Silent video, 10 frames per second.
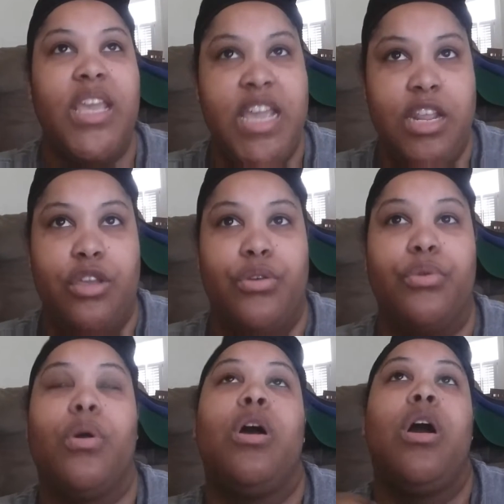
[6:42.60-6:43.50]

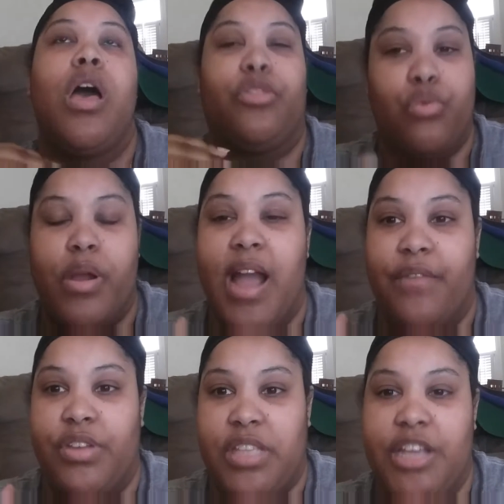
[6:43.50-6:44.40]
Anywho, through our
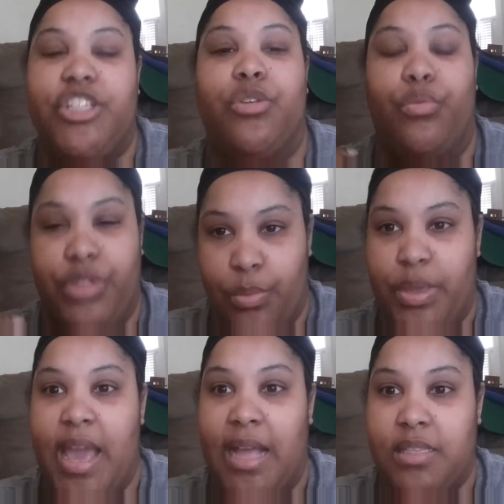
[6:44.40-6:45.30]
conversation, then
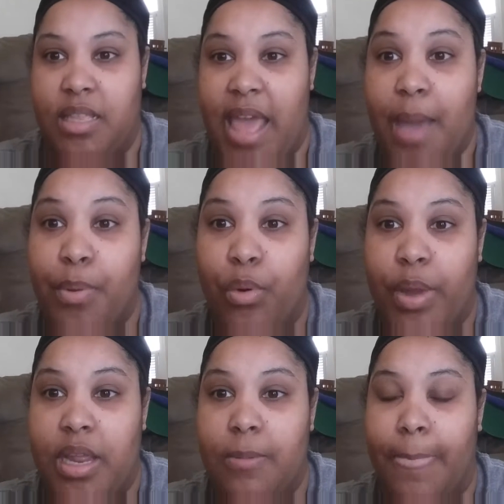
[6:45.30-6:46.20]
we got to that
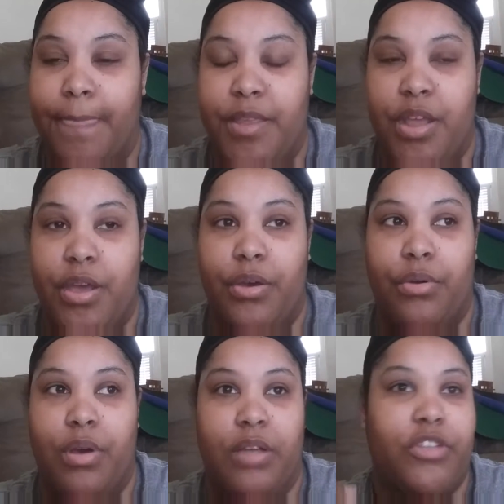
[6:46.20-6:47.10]
point,
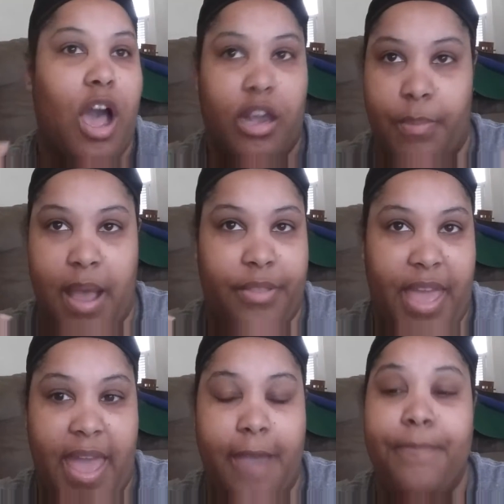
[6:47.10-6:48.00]
talking about
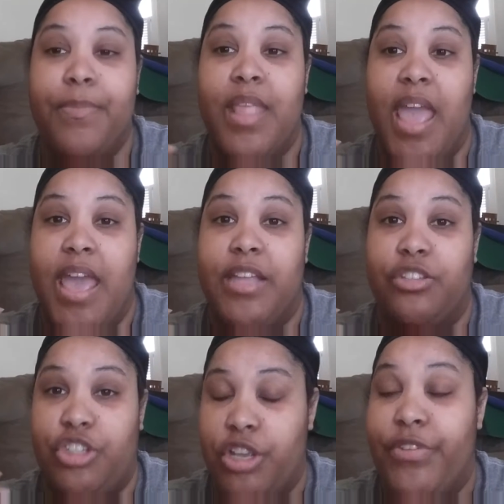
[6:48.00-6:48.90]
that.
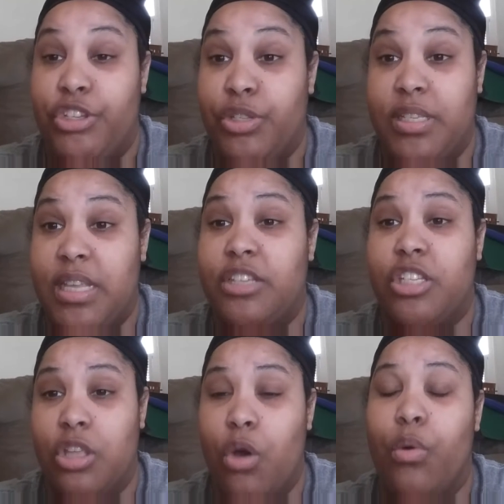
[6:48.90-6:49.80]
And she eventually said,
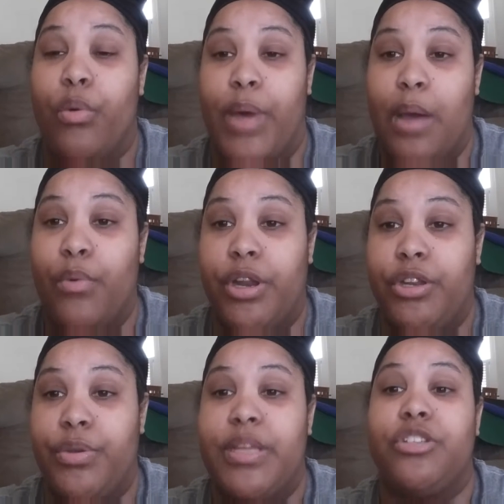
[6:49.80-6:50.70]
what I want to
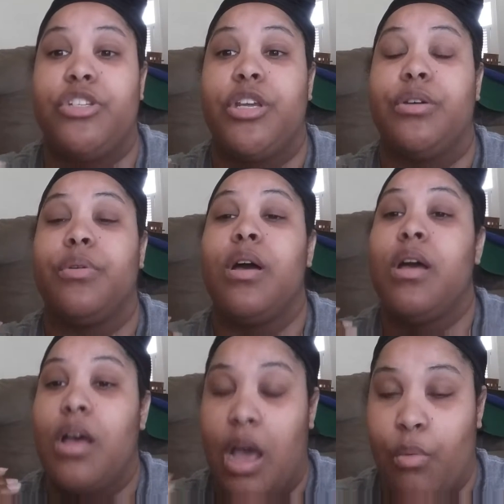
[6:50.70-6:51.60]
do is,
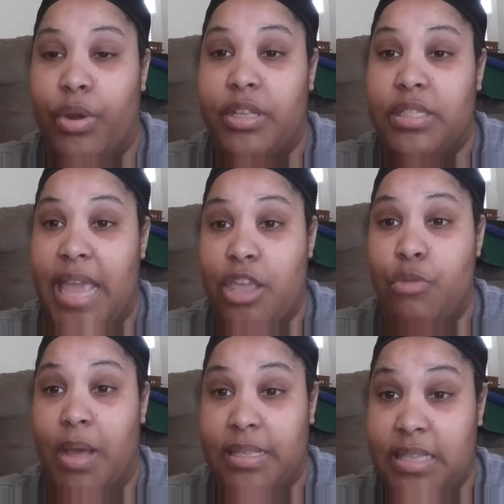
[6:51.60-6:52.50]
I want to scan
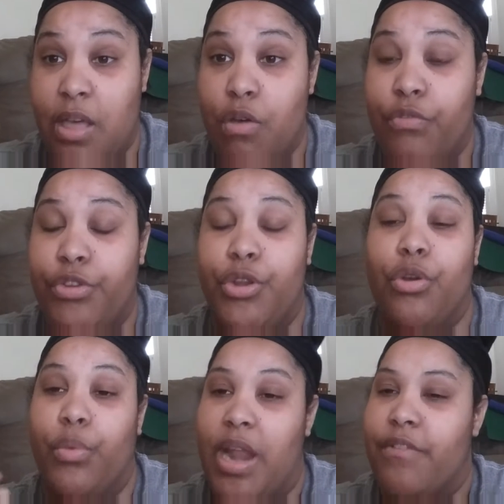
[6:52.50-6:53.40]
you myself,
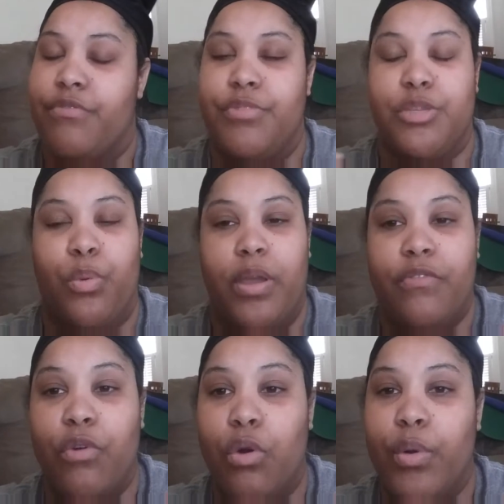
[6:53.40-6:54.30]
or whatever from this
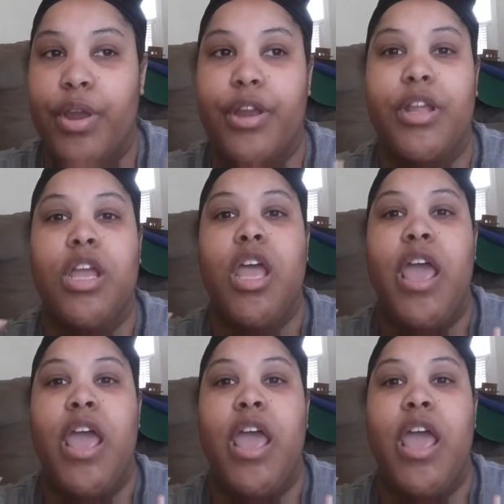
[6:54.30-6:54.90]
point forward.